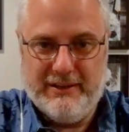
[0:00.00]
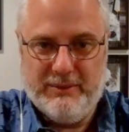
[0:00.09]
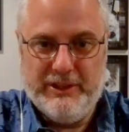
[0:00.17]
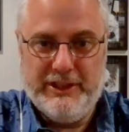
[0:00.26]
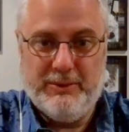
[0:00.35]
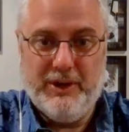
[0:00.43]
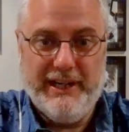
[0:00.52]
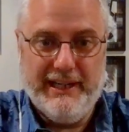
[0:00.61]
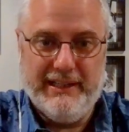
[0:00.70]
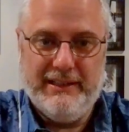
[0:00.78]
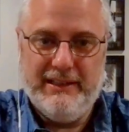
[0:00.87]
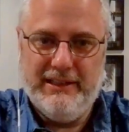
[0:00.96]
When you're
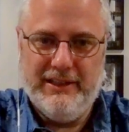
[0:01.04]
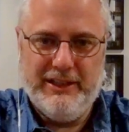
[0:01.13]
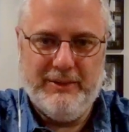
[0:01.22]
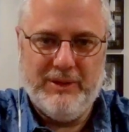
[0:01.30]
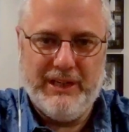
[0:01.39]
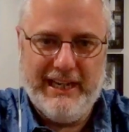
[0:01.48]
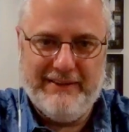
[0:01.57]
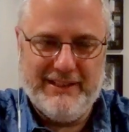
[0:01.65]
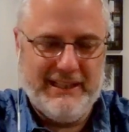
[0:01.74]
writing, you know, you really have to